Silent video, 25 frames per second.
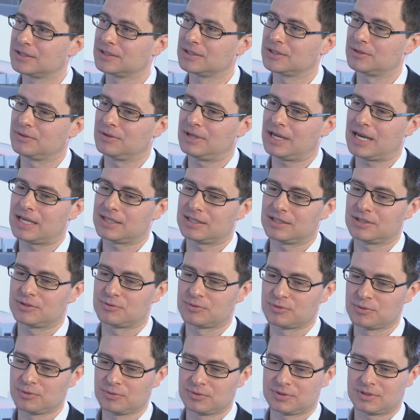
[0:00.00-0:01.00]
So it has
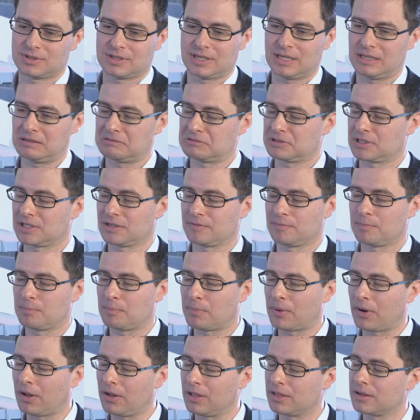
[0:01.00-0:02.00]
its roots in sort
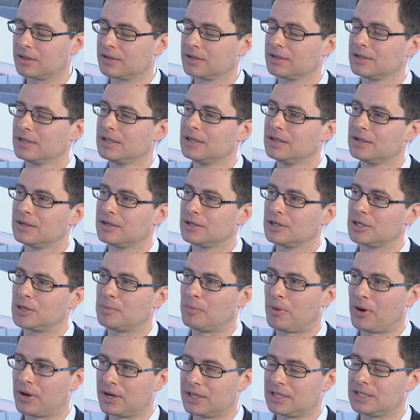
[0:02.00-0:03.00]
of bulk
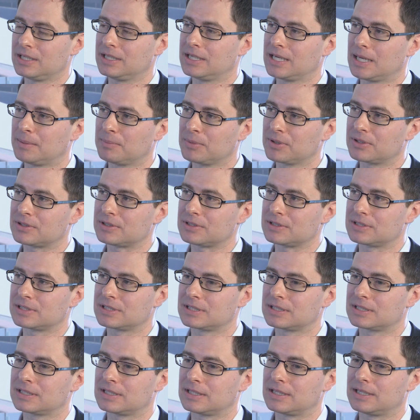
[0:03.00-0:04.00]
commodity
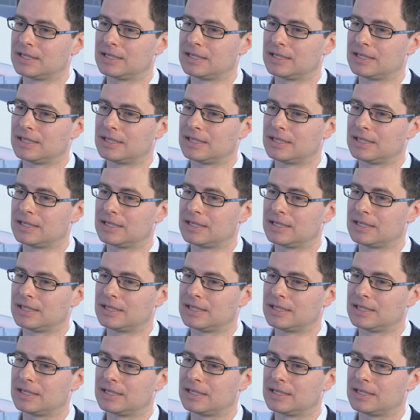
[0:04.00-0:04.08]
chemicals.